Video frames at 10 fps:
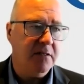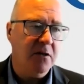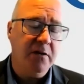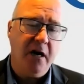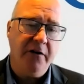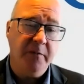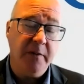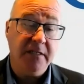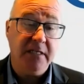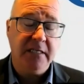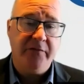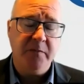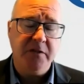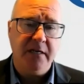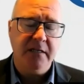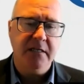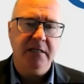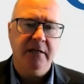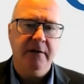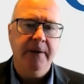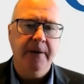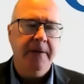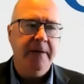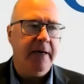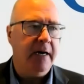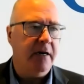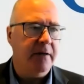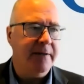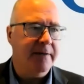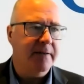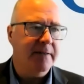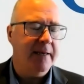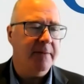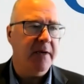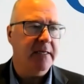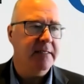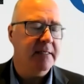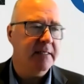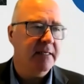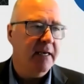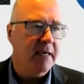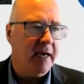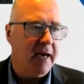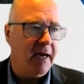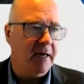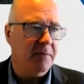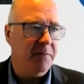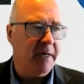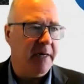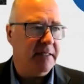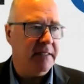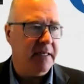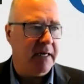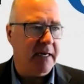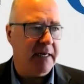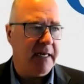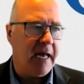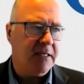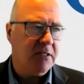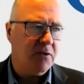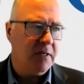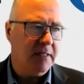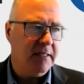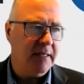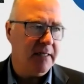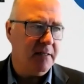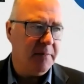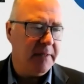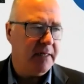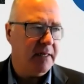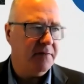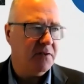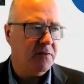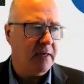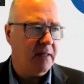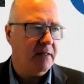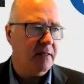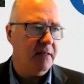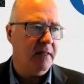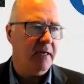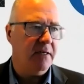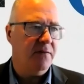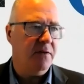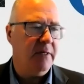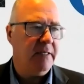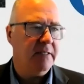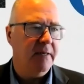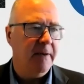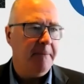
It's only off about six seven percent this year on a year to date basis. Uh, but uh, and it has showed a little bit of strength in the last few weeks.